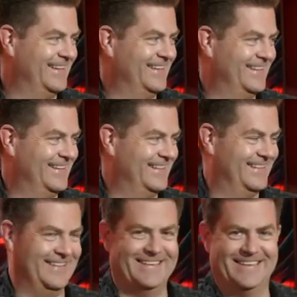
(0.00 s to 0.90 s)

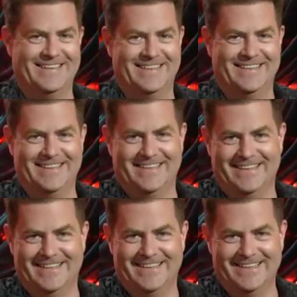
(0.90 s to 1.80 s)

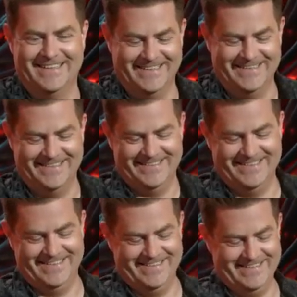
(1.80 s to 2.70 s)

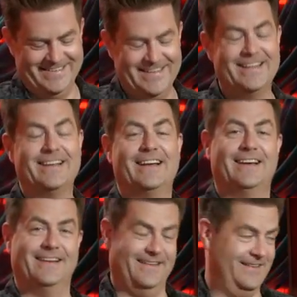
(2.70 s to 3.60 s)

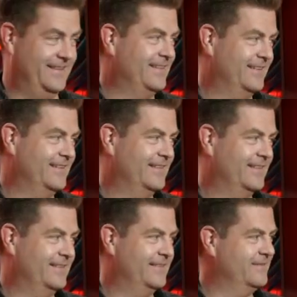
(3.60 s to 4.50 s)

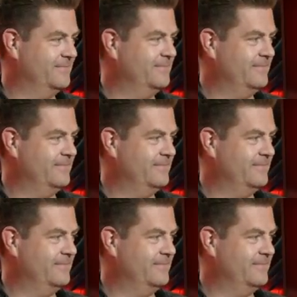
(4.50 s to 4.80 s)
No words are spoken by the person on screen.